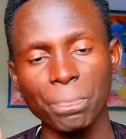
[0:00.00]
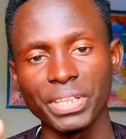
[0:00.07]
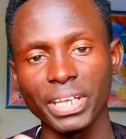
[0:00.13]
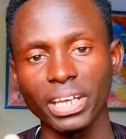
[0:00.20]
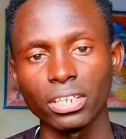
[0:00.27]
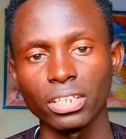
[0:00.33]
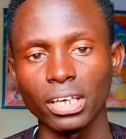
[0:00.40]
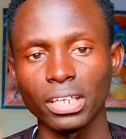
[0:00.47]

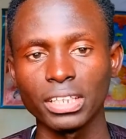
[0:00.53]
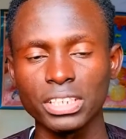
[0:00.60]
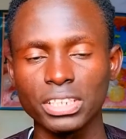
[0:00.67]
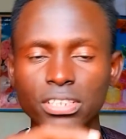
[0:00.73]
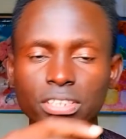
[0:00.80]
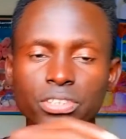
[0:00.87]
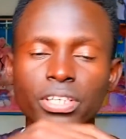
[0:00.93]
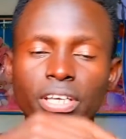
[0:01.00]
then
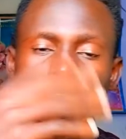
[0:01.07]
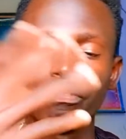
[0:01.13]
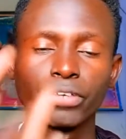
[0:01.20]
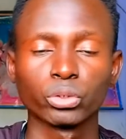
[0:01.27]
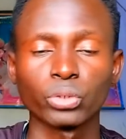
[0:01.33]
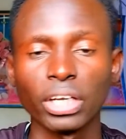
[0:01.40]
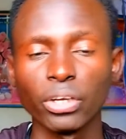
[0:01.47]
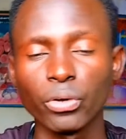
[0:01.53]
this is
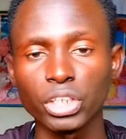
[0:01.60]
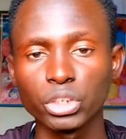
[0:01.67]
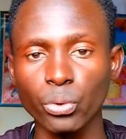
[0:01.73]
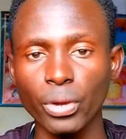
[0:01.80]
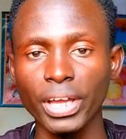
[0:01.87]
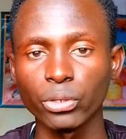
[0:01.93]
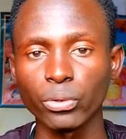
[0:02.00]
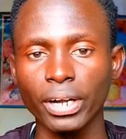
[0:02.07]
eventually going
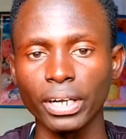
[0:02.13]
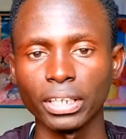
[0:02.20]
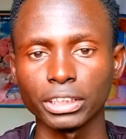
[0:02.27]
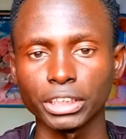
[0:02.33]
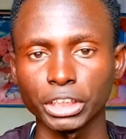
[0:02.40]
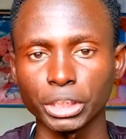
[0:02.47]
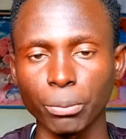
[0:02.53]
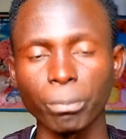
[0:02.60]
to end your
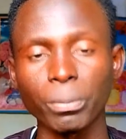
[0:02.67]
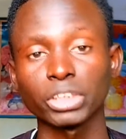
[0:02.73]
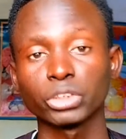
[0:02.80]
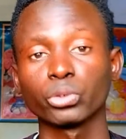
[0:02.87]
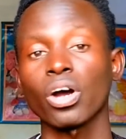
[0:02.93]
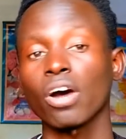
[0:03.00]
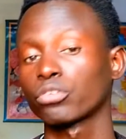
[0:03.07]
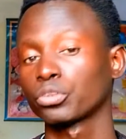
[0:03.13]
relationship.
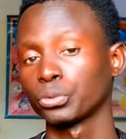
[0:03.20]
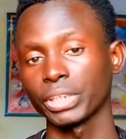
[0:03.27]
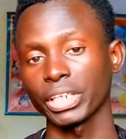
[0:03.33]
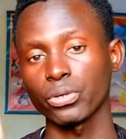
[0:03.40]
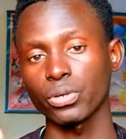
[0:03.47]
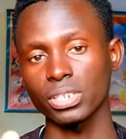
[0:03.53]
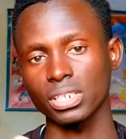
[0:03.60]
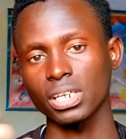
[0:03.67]
But you have to
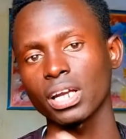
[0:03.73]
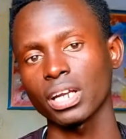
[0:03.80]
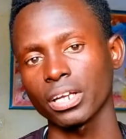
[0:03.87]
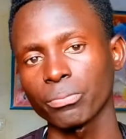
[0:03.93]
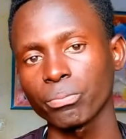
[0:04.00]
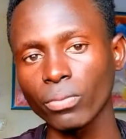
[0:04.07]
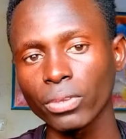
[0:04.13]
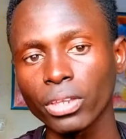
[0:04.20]
take your stand.